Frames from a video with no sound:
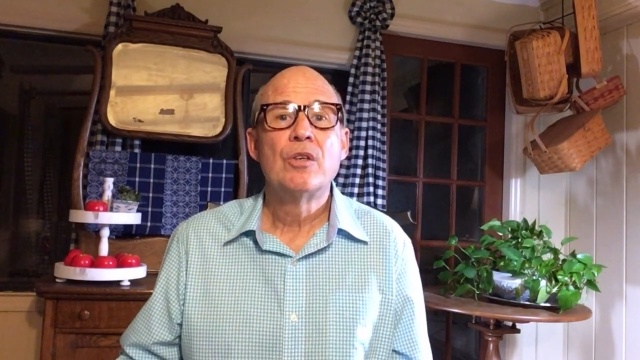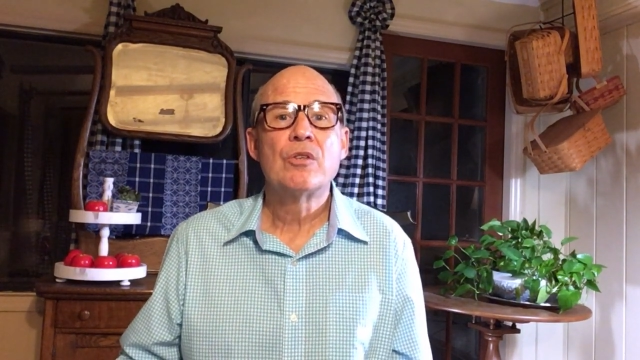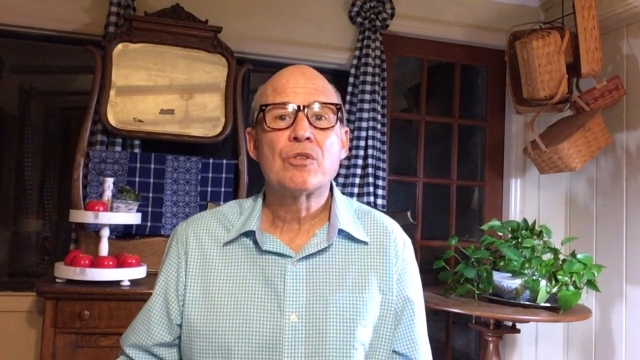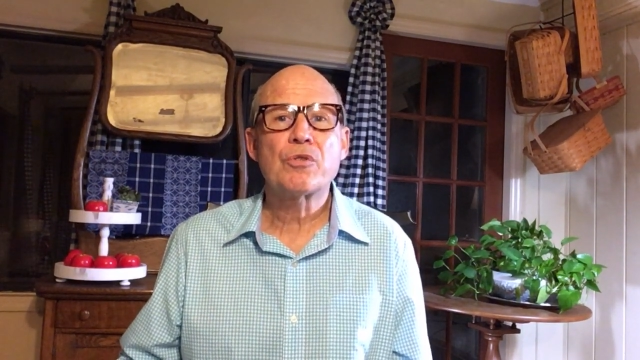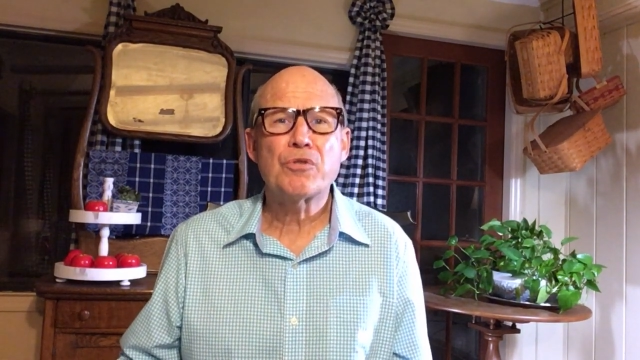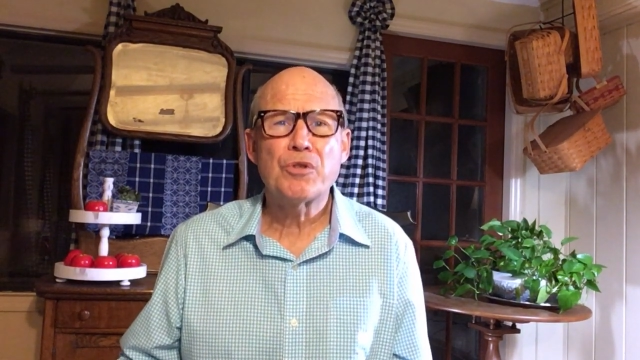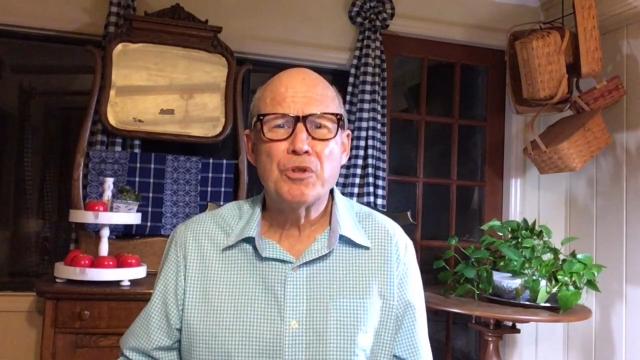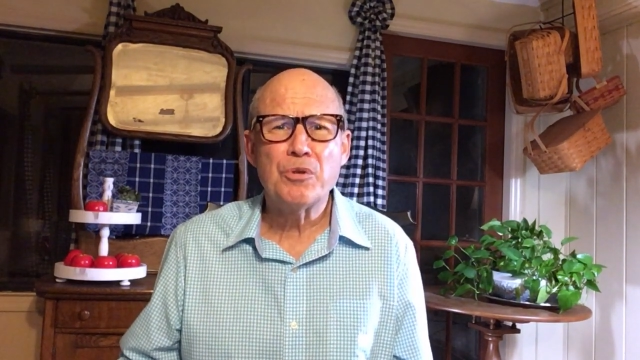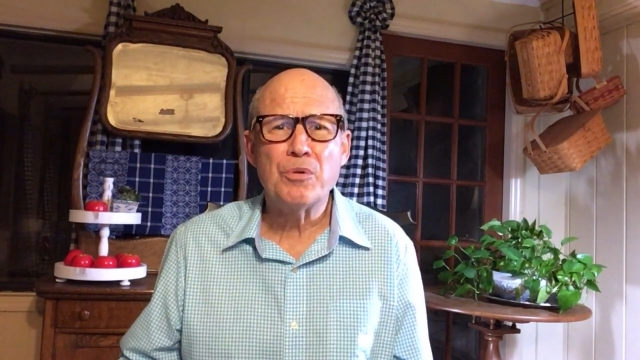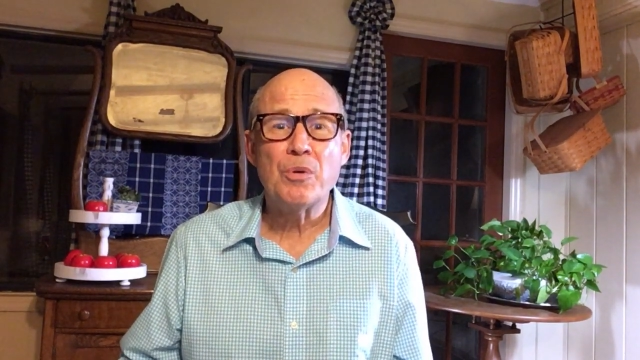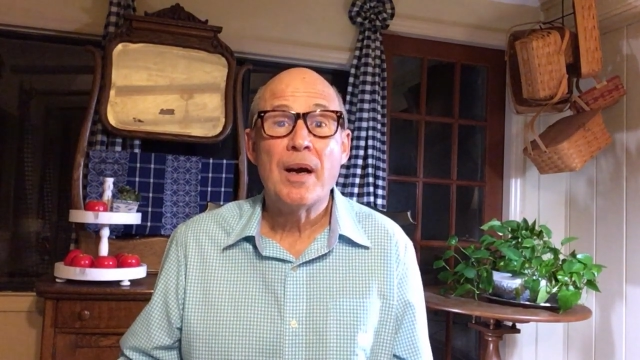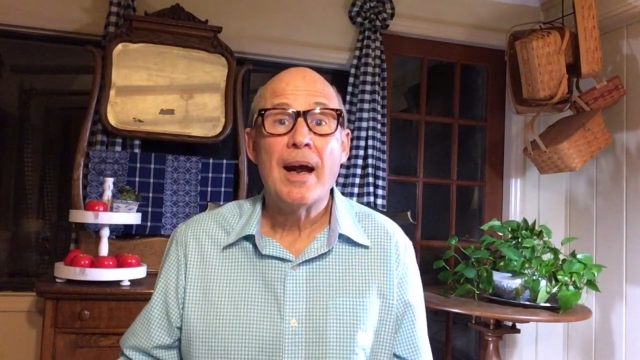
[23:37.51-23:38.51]

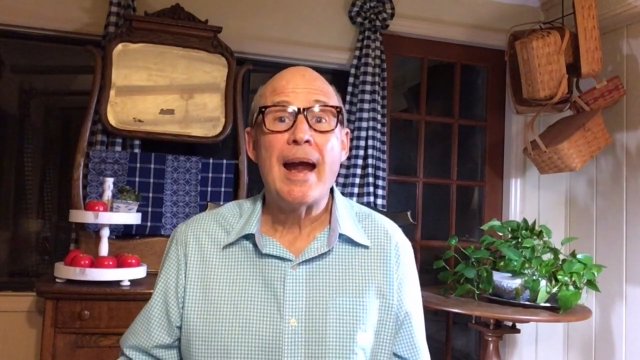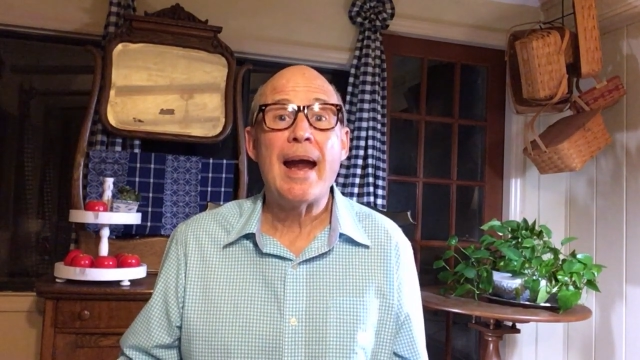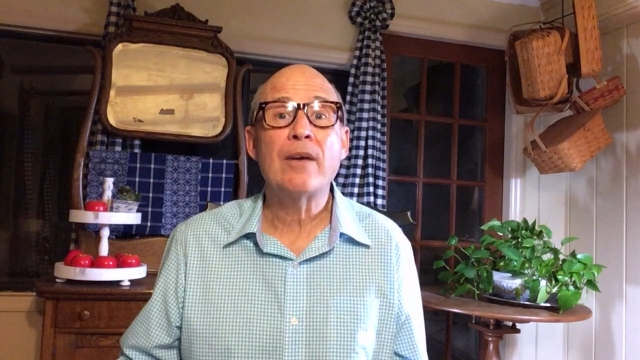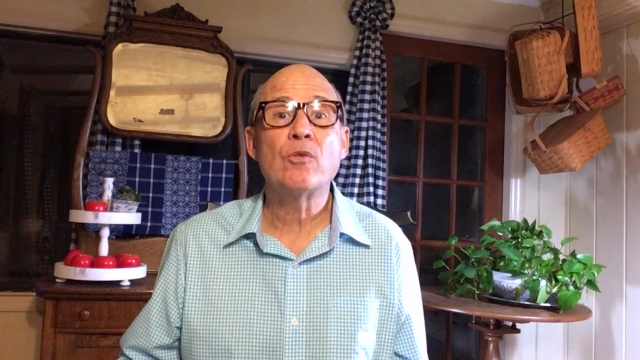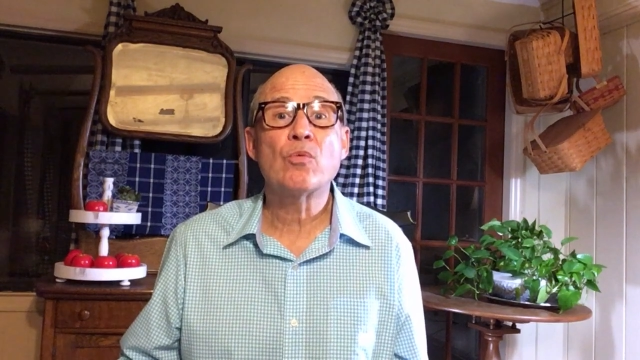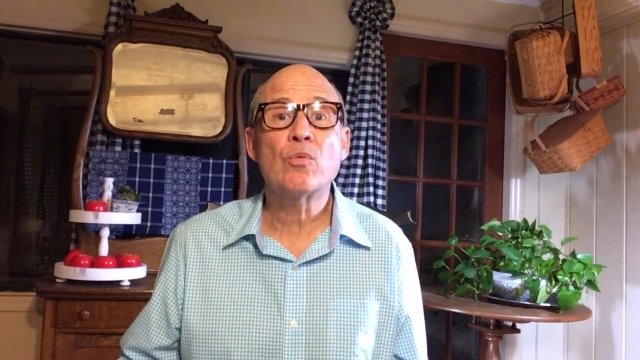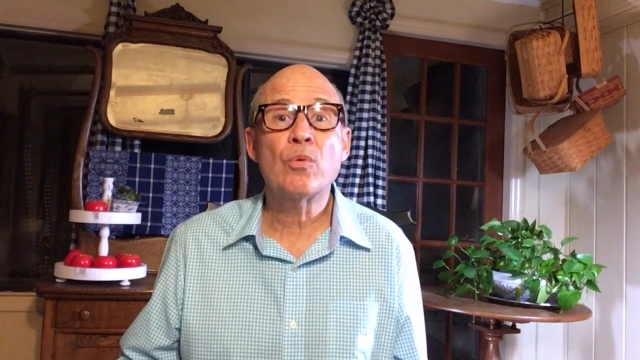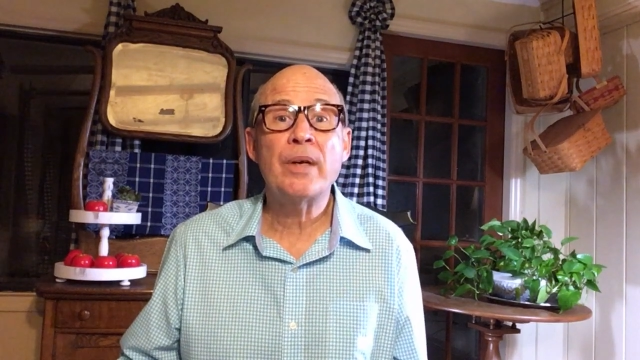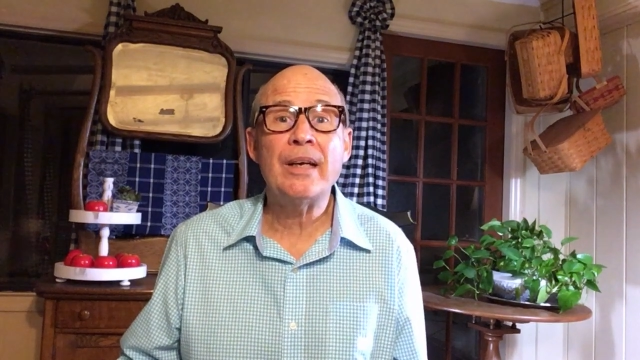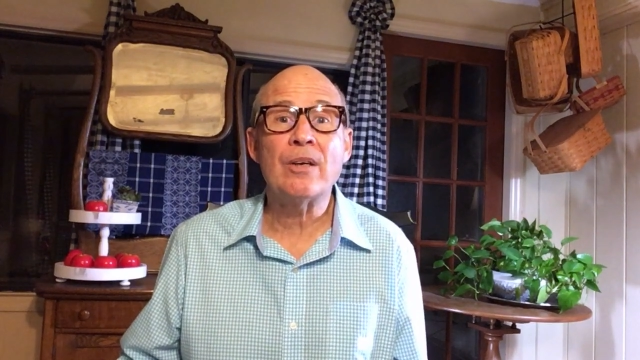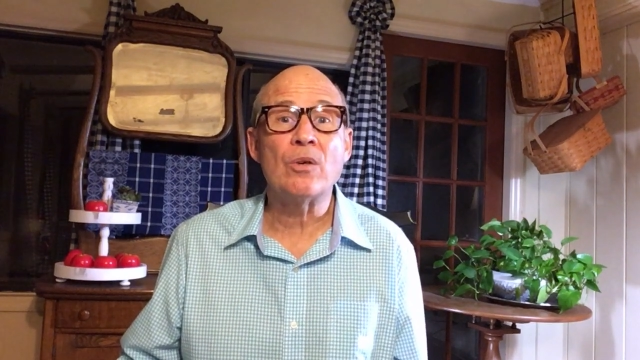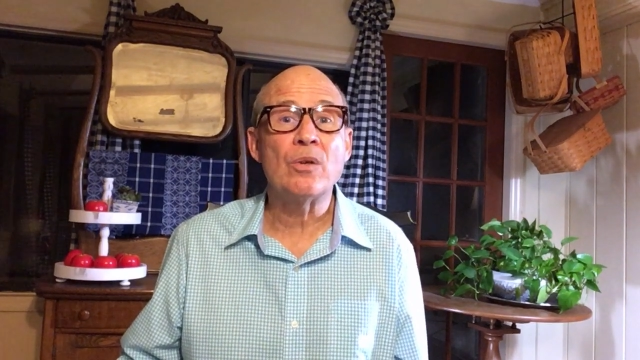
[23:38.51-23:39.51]
true and
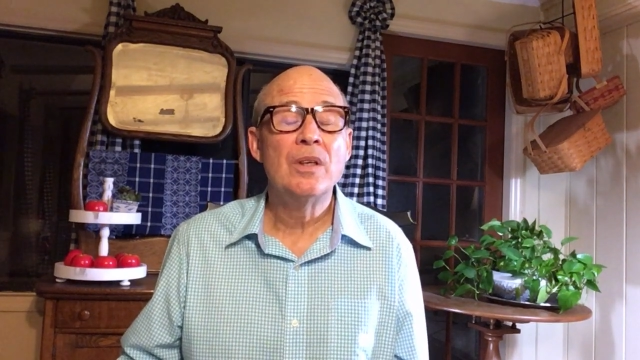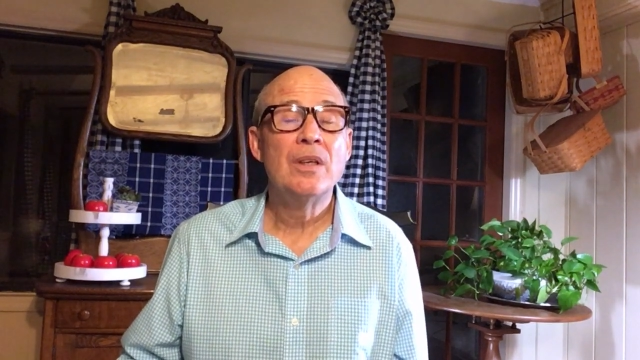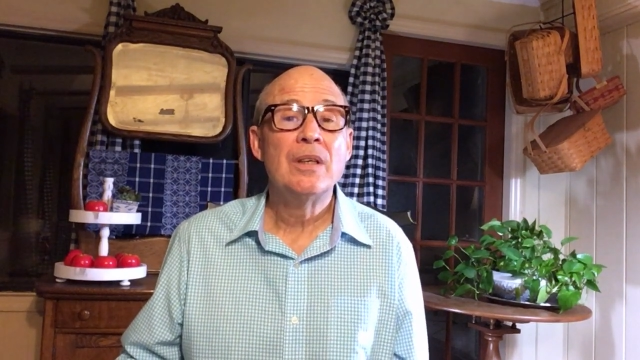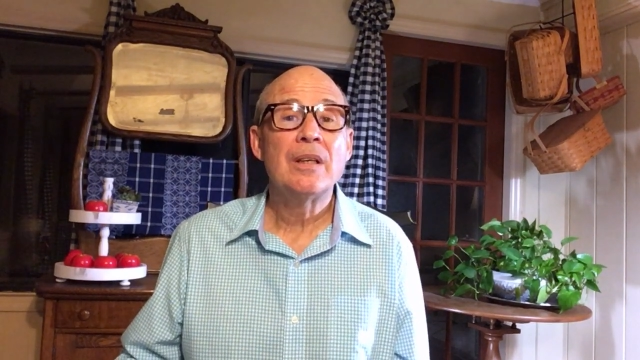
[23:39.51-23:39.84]
real